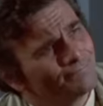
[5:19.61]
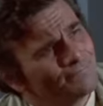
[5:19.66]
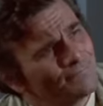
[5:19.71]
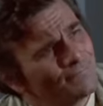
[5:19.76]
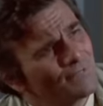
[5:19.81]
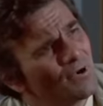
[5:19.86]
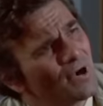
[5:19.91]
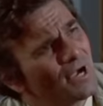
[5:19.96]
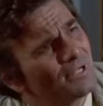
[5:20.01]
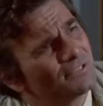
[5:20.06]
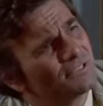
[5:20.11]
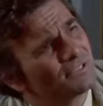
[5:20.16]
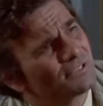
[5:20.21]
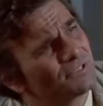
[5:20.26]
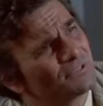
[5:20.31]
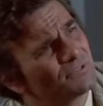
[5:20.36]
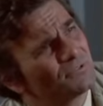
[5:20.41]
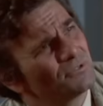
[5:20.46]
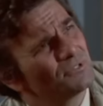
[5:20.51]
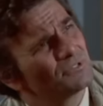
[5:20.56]
No, I
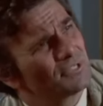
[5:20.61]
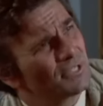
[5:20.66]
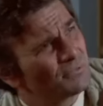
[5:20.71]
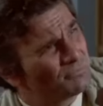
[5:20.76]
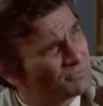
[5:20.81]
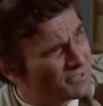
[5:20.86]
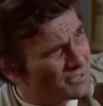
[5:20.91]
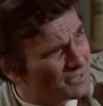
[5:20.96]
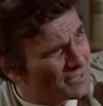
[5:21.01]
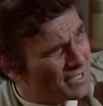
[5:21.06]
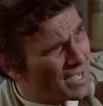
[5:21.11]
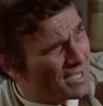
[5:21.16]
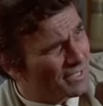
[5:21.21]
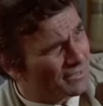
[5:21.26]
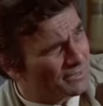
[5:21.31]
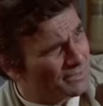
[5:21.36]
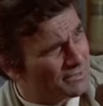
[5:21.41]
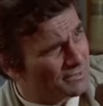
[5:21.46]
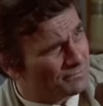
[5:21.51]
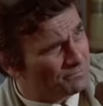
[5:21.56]
just thought that with your
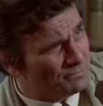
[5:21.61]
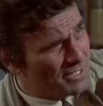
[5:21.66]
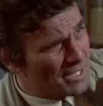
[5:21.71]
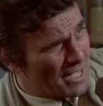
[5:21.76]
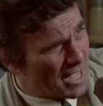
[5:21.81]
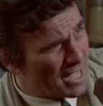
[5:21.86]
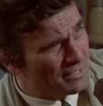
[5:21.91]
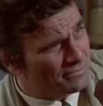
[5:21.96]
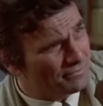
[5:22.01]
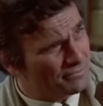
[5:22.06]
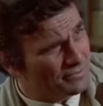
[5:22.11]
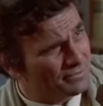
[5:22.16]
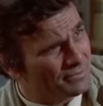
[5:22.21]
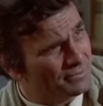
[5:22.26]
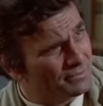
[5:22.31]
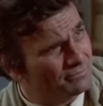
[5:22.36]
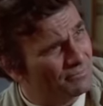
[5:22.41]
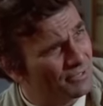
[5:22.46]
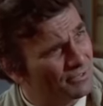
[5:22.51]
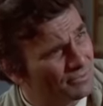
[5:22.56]
knowledge of behavior
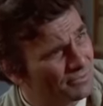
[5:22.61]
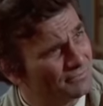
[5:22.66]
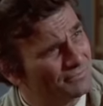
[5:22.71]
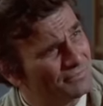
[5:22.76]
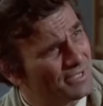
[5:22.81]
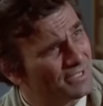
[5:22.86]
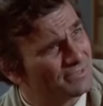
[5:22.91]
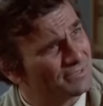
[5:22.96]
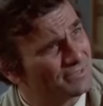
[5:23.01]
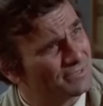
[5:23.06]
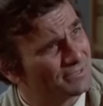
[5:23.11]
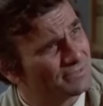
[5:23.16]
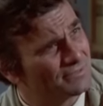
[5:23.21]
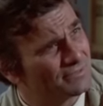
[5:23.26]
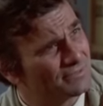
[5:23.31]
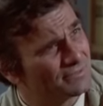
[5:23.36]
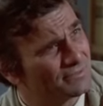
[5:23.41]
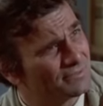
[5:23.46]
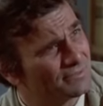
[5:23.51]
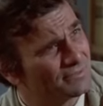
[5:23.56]
and motivation,
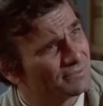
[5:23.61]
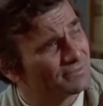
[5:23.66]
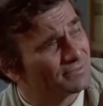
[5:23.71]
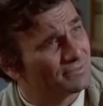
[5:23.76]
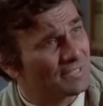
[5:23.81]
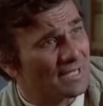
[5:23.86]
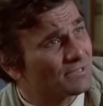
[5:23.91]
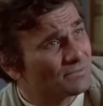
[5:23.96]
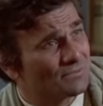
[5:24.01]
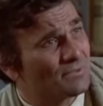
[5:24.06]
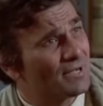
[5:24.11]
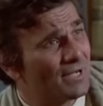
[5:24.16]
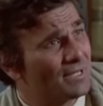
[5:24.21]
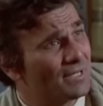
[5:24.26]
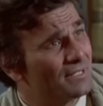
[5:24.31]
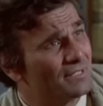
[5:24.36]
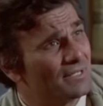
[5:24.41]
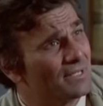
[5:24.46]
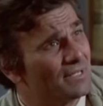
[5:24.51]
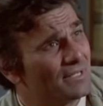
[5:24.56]
that's why
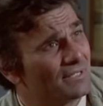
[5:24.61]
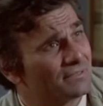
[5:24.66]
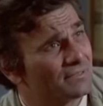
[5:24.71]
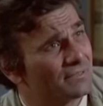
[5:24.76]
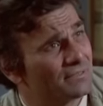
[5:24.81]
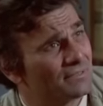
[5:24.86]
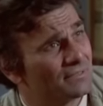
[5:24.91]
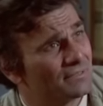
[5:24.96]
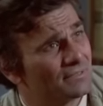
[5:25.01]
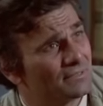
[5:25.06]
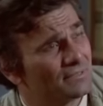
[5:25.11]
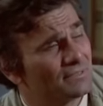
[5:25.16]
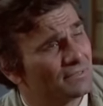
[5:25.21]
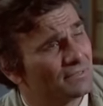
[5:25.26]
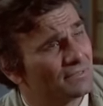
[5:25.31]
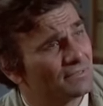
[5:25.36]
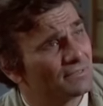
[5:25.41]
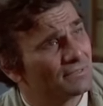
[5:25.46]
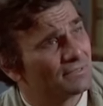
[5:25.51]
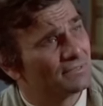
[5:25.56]
I asked.
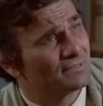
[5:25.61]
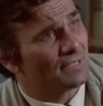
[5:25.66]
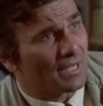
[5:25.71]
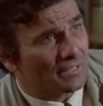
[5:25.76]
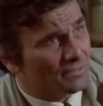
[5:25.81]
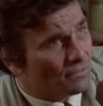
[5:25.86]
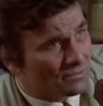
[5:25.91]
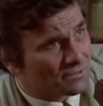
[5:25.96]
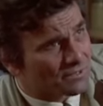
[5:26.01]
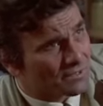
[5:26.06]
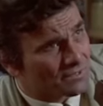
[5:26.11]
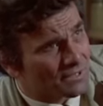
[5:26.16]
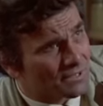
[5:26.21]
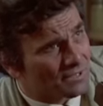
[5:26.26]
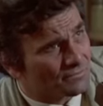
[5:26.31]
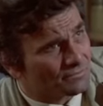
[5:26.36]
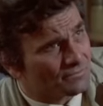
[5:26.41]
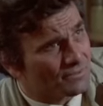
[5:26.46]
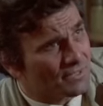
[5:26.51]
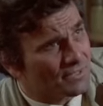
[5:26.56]
I know it's a
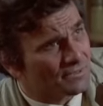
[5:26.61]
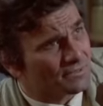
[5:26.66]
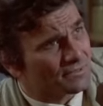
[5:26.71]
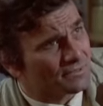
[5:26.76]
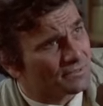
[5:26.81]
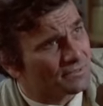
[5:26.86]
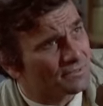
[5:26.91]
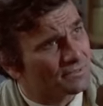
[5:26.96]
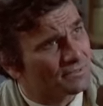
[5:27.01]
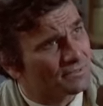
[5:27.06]
tough question.